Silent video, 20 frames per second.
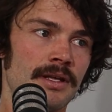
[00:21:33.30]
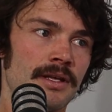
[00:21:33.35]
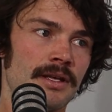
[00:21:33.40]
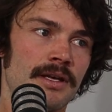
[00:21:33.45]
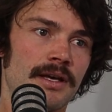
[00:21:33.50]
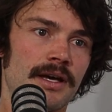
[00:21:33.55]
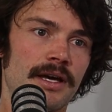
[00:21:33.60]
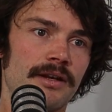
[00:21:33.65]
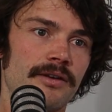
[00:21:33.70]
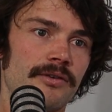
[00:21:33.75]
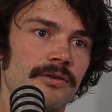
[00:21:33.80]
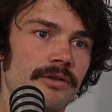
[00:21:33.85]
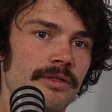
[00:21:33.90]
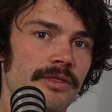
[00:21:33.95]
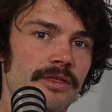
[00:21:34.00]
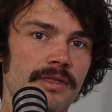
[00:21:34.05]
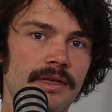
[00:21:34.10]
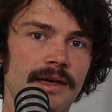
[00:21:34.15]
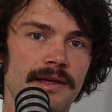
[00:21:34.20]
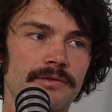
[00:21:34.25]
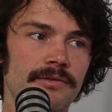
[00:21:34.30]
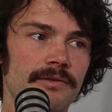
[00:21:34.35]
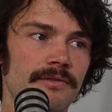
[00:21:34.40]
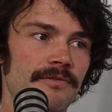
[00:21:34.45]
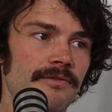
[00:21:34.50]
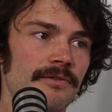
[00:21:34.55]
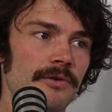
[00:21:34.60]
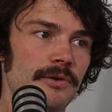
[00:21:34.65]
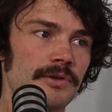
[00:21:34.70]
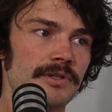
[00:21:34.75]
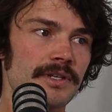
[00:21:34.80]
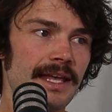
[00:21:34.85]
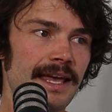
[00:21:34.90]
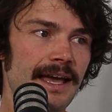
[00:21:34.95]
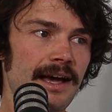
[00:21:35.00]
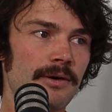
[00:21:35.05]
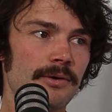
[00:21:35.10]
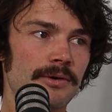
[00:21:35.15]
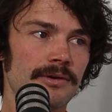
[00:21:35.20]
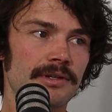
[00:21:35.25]
101st
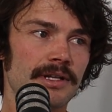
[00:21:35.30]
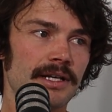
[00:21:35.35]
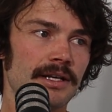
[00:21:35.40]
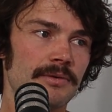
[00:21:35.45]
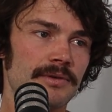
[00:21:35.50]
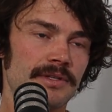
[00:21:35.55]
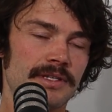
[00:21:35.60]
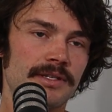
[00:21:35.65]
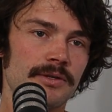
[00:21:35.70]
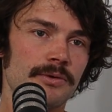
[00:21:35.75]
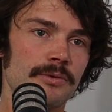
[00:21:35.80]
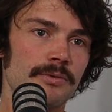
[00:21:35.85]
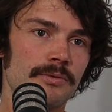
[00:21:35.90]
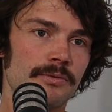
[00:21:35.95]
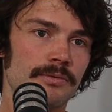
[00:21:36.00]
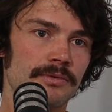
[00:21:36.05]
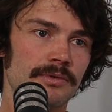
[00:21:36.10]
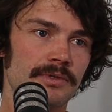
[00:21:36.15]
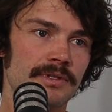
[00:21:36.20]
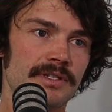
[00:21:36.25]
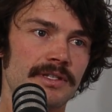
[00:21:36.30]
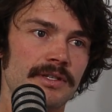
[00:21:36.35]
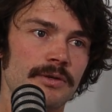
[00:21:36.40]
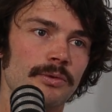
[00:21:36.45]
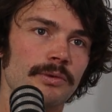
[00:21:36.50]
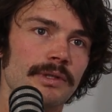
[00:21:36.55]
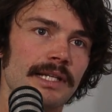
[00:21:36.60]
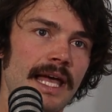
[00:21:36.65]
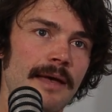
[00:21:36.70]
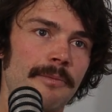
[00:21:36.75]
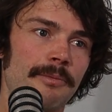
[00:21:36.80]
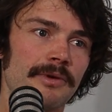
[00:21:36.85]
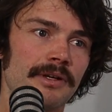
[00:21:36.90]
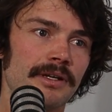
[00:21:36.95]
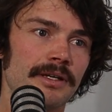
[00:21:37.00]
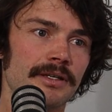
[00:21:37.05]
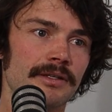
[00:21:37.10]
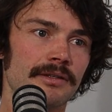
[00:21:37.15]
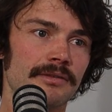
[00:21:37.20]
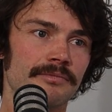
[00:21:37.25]
hour, like I was still lapping
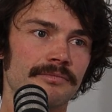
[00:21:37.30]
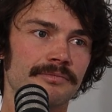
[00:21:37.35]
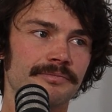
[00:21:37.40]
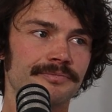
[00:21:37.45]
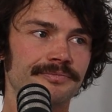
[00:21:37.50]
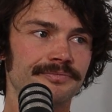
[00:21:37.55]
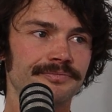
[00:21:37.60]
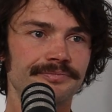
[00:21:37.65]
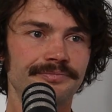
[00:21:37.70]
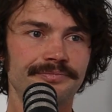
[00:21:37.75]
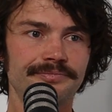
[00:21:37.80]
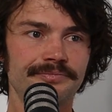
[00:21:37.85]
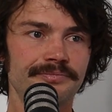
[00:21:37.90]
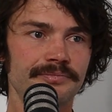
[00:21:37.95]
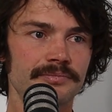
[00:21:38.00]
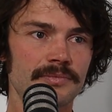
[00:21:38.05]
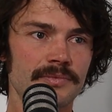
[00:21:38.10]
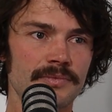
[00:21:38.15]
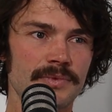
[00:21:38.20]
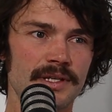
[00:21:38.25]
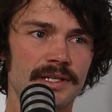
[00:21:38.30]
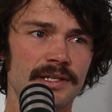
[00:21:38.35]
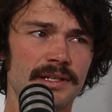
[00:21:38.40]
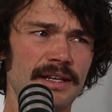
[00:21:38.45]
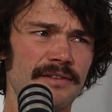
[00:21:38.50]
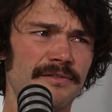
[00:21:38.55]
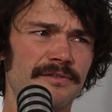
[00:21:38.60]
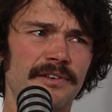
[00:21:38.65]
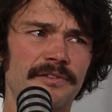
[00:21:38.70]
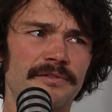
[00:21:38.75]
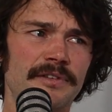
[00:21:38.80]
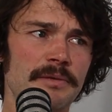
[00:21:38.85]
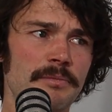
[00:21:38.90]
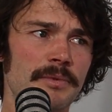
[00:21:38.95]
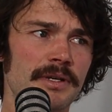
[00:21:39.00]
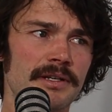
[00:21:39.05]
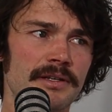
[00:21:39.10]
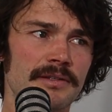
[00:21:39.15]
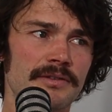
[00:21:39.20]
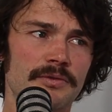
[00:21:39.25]
in like 50
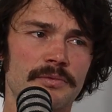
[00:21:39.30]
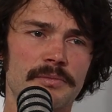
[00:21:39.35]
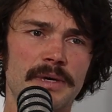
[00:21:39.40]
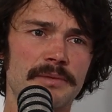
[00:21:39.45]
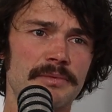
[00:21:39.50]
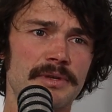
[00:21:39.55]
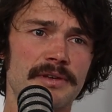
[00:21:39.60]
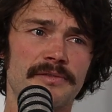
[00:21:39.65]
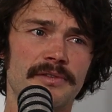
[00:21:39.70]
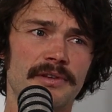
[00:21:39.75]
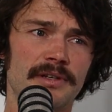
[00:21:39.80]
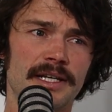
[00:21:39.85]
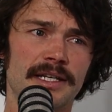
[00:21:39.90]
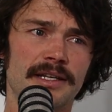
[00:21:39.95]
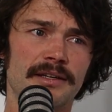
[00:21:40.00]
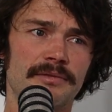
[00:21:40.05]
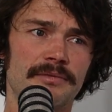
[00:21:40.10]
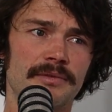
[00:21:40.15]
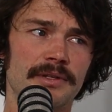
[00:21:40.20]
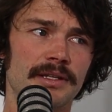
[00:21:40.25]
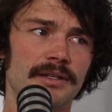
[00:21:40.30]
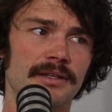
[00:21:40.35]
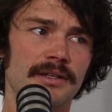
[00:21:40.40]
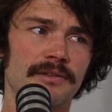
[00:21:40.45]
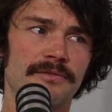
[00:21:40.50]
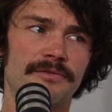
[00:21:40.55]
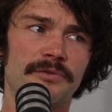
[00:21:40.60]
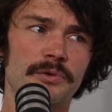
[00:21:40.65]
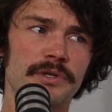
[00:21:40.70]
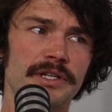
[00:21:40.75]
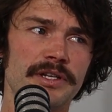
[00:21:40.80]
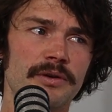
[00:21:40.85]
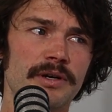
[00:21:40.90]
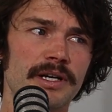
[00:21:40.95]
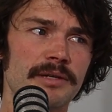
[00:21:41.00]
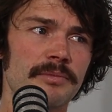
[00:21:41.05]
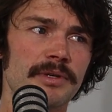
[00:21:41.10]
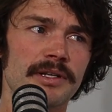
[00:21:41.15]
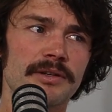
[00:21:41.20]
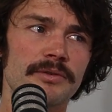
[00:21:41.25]
minutes, or maybe even like a 49
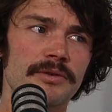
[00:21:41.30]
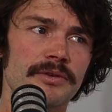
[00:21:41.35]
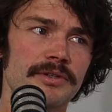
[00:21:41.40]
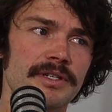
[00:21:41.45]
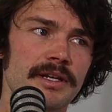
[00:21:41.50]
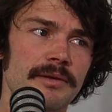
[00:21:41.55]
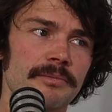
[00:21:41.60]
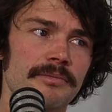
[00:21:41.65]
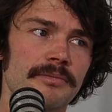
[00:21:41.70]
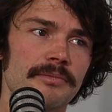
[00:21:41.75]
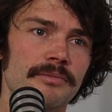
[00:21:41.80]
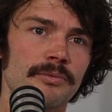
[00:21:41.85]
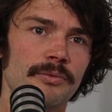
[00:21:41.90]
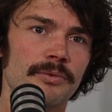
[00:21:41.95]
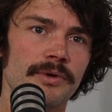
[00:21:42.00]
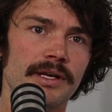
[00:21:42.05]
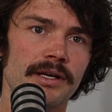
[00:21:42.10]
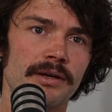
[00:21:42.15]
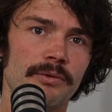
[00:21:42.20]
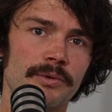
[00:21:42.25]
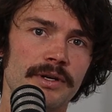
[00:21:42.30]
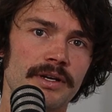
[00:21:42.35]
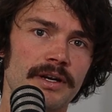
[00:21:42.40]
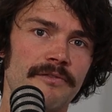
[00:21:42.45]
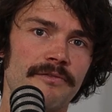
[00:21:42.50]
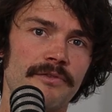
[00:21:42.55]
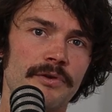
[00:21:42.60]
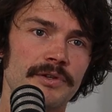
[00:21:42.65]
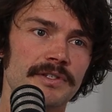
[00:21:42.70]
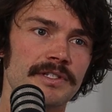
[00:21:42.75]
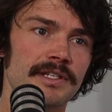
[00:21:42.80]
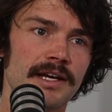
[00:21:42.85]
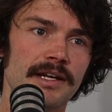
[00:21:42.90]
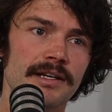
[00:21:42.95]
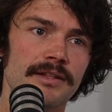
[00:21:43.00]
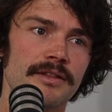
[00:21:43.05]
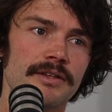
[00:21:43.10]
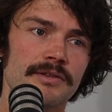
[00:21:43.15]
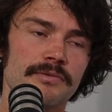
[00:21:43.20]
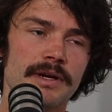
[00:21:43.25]
minute or something, where when I first started
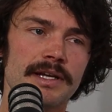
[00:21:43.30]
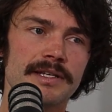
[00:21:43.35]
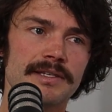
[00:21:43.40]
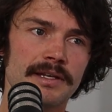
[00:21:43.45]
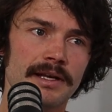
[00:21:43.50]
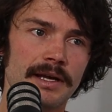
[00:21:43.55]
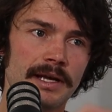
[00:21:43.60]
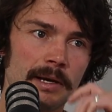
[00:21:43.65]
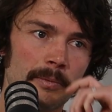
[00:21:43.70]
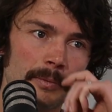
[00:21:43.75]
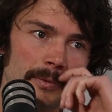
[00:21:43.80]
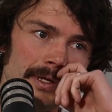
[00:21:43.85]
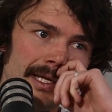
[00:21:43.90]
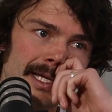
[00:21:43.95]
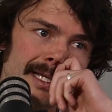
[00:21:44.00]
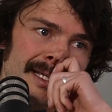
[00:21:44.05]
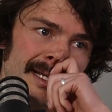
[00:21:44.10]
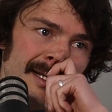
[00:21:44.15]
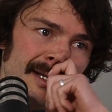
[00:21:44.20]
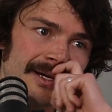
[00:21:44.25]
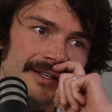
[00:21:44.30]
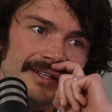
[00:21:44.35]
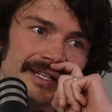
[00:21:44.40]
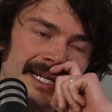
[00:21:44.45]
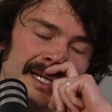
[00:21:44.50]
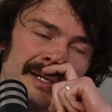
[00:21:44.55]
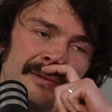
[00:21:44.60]
this racing a couple of years ago, like